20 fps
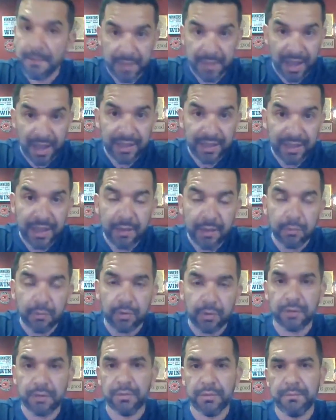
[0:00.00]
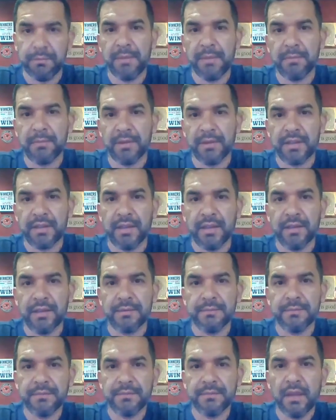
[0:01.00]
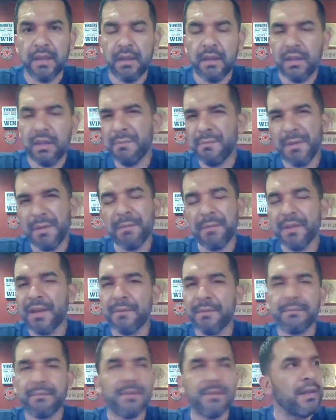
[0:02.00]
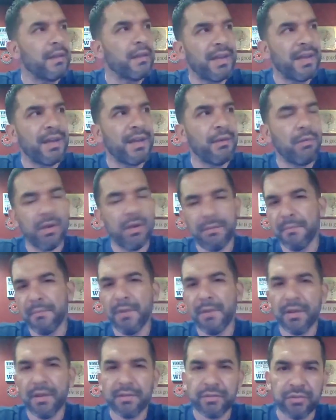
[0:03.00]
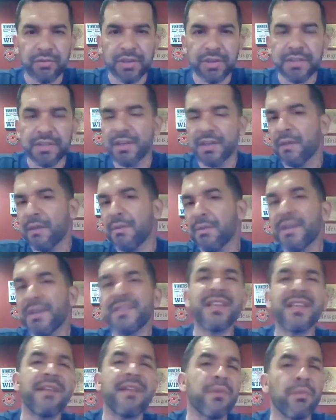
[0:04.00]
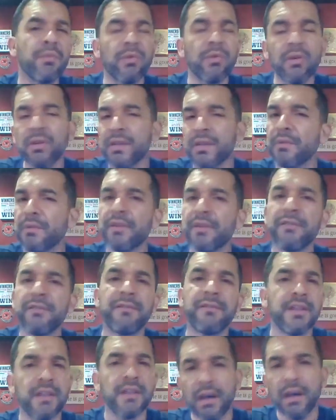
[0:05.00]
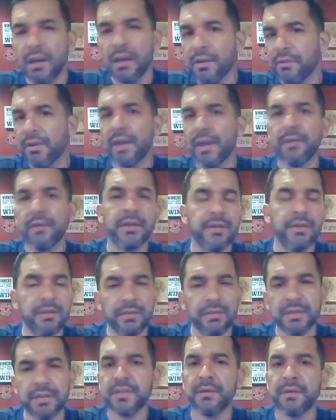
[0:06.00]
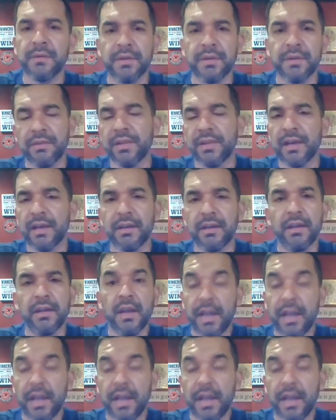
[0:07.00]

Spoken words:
I like working with people like that. And the people that kind of want to be Mother Teresa, I want to save the world, I want to feed the hungry, I want to do this, I want to do that.